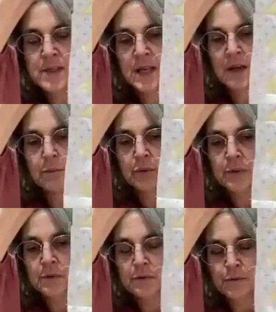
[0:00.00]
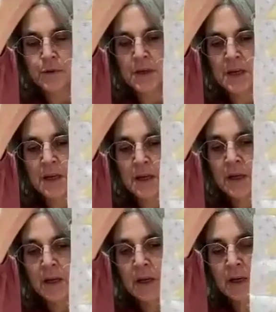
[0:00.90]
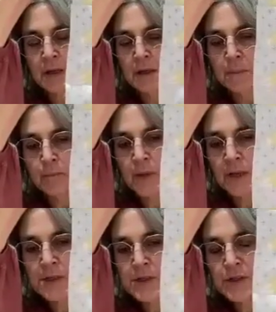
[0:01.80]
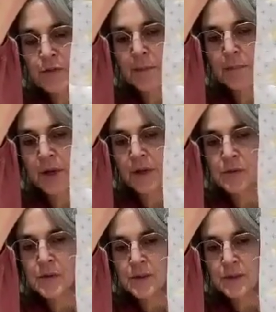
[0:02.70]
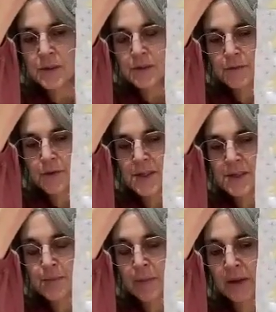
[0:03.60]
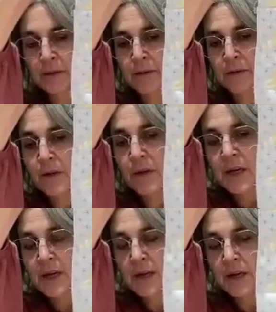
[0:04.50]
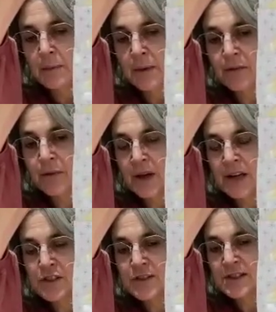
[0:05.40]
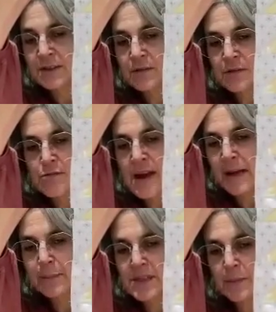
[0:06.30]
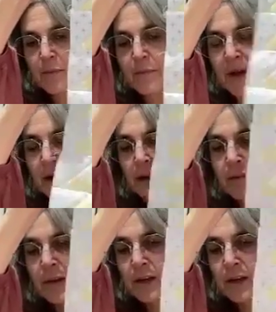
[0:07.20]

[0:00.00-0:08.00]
sample for the Instagram post for this month, I thought I'd just grab some of my